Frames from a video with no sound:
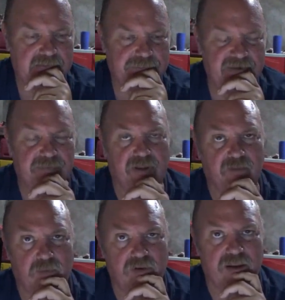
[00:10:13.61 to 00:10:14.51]
people
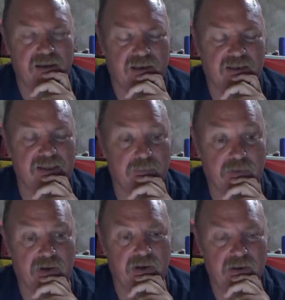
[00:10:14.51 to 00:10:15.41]
aren't working like they
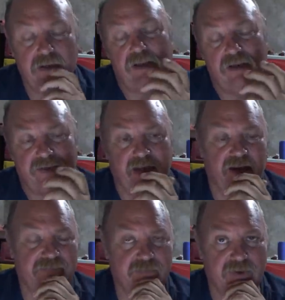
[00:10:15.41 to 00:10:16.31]
were. they don't
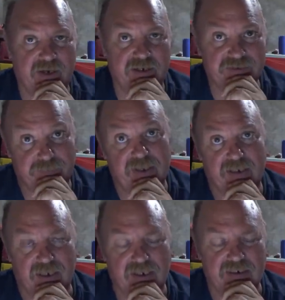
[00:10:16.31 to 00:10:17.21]
have the money to
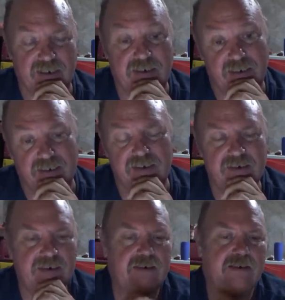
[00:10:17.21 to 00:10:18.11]
spend like they did.
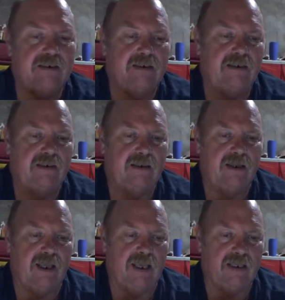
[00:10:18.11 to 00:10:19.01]

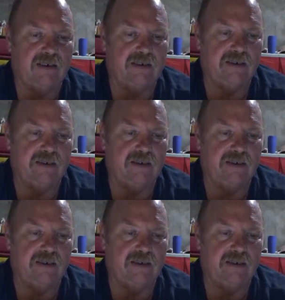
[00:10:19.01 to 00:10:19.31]
And